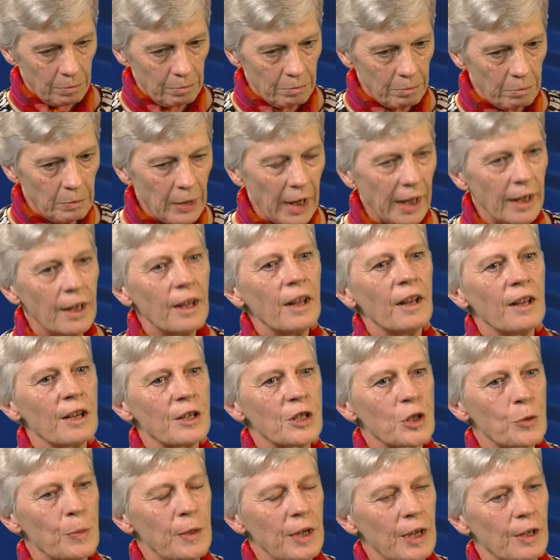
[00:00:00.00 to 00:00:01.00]
many
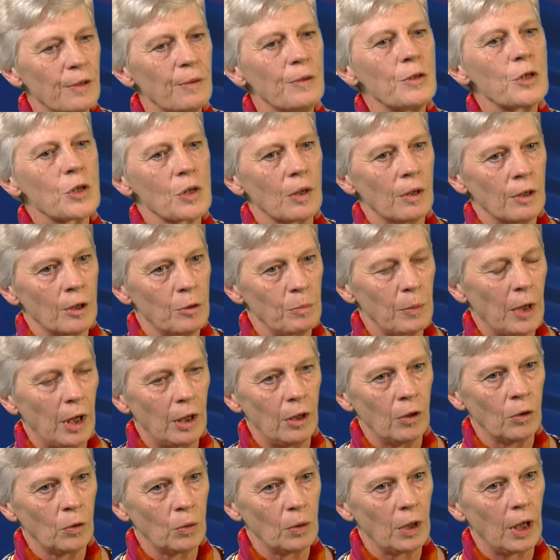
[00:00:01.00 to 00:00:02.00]
experience on
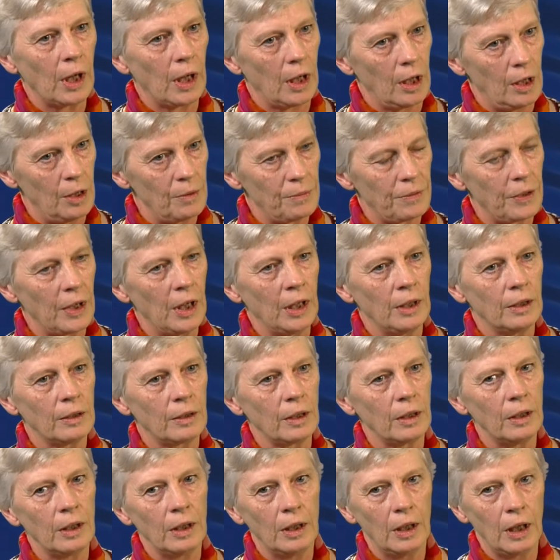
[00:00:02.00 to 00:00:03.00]
my own life,
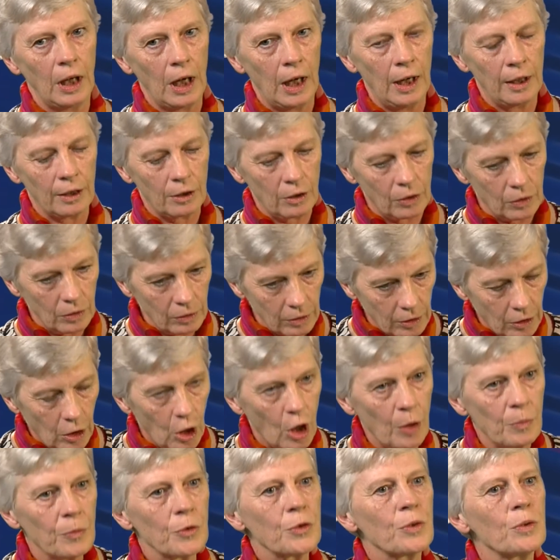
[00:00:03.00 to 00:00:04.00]
and I
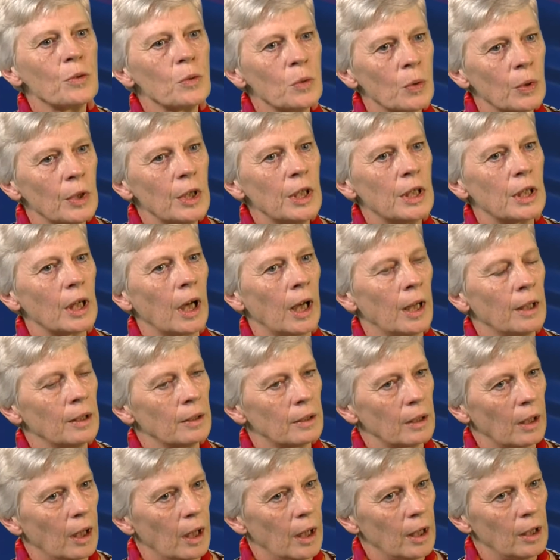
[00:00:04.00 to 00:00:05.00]
come through it,
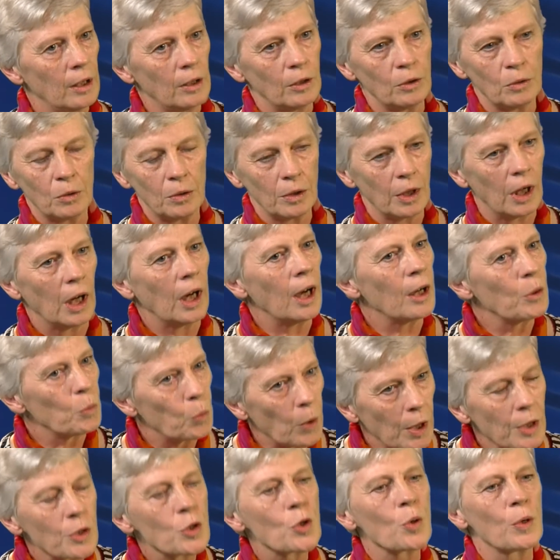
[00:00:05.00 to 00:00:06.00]
and I
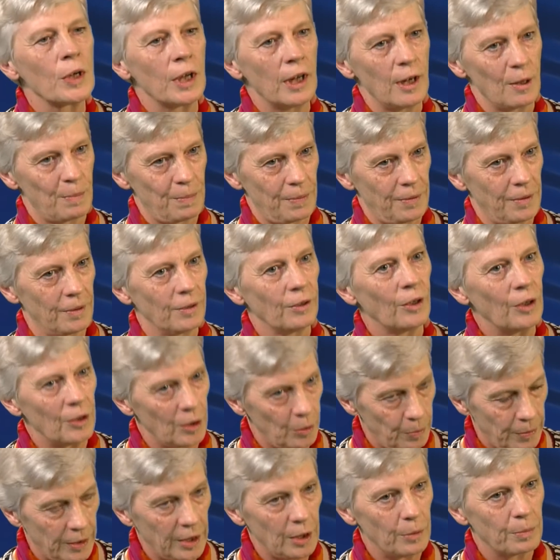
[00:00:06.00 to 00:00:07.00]
want to help
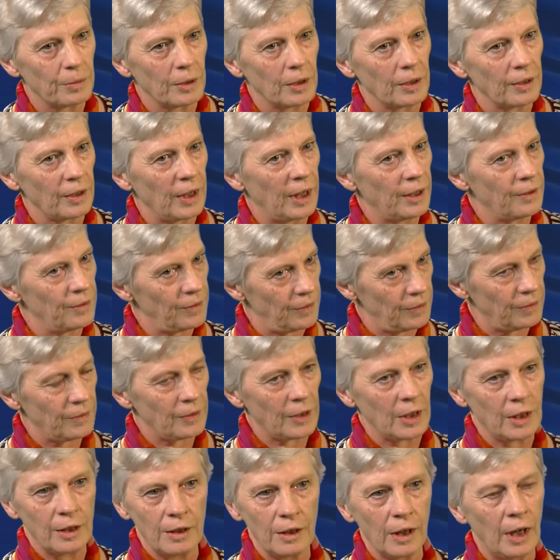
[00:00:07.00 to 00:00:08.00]
other people. And
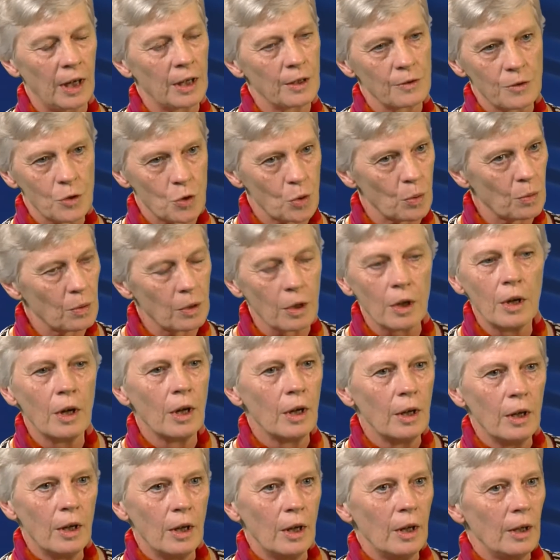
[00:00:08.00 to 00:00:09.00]
then I took
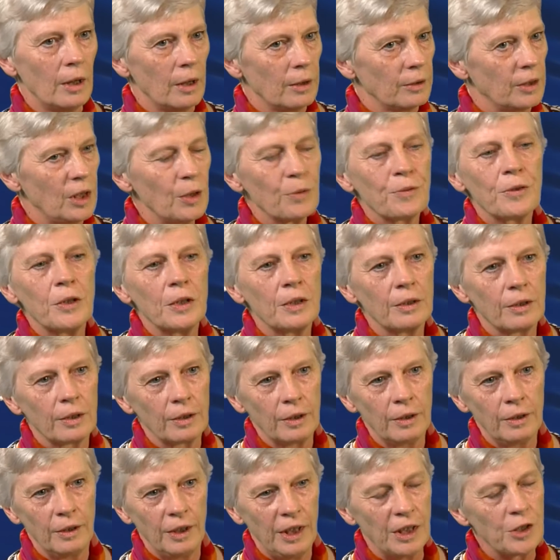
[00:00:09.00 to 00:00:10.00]
different
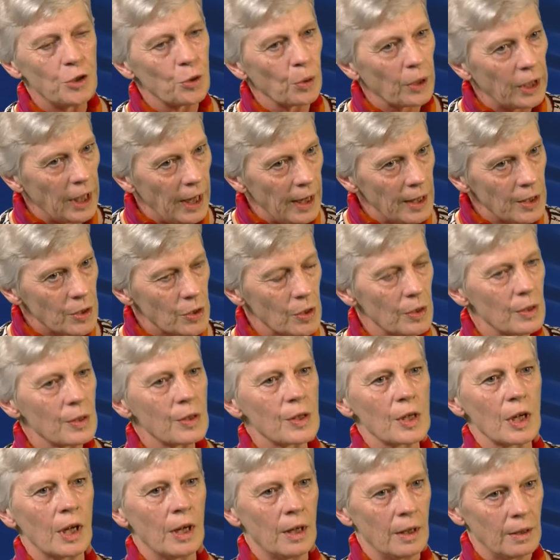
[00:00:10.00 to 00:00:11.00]

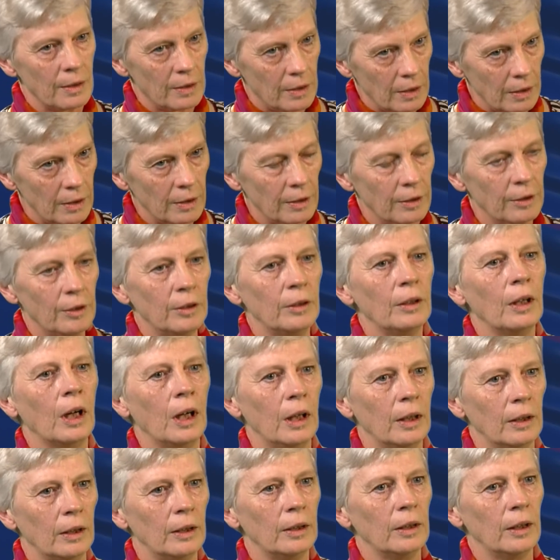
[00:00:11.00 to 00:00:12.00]
educations, and
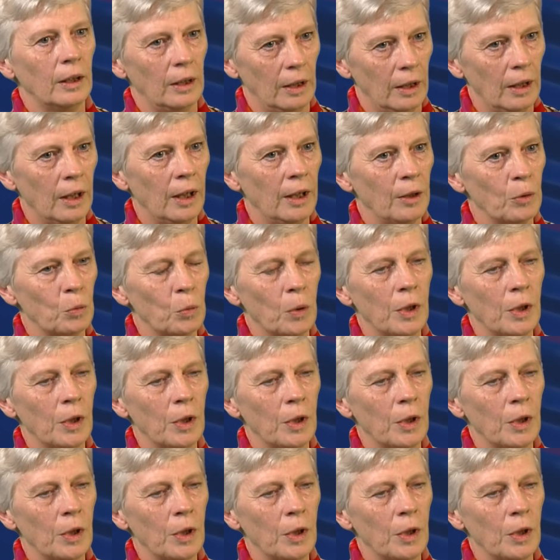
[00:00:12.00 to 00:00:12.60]
I